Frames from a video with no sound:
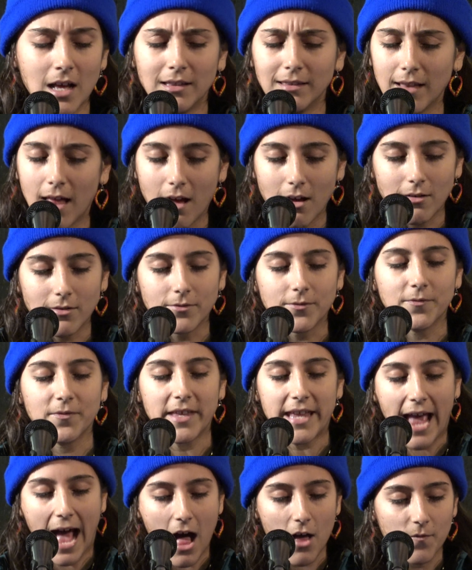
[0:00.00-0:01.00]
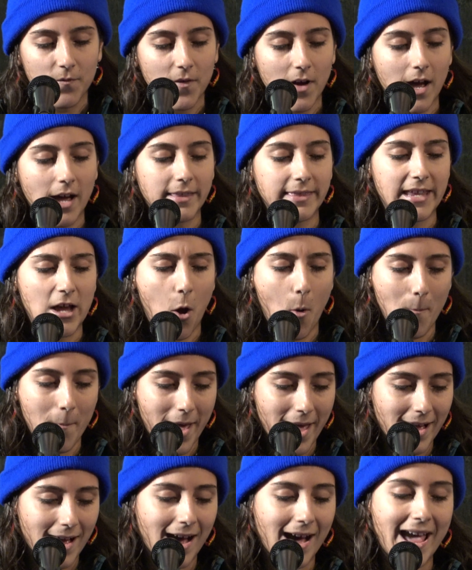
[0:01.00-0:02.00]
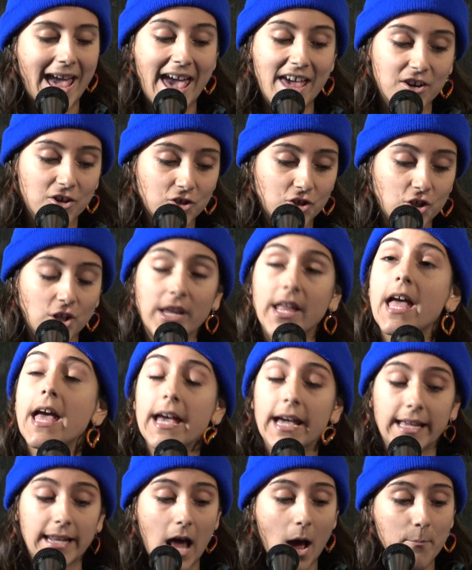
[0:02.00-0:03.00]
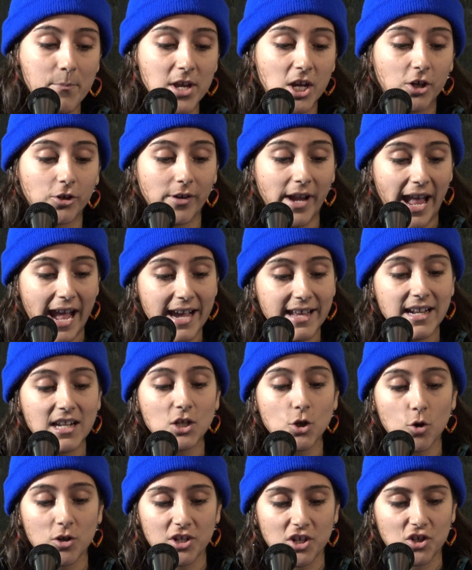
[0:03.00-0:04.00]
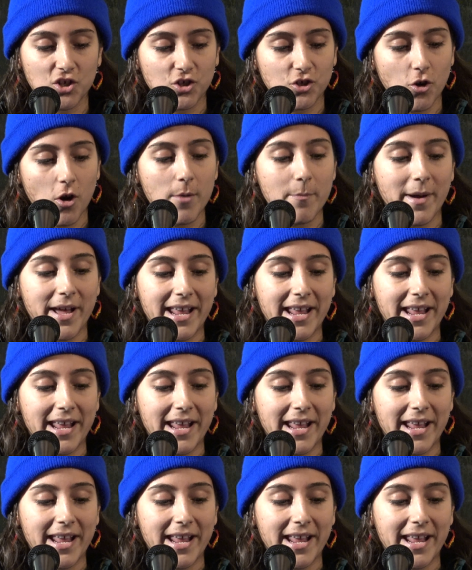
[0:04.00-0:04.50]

love, the alpha and the omega energy cannot be created nor destroyed,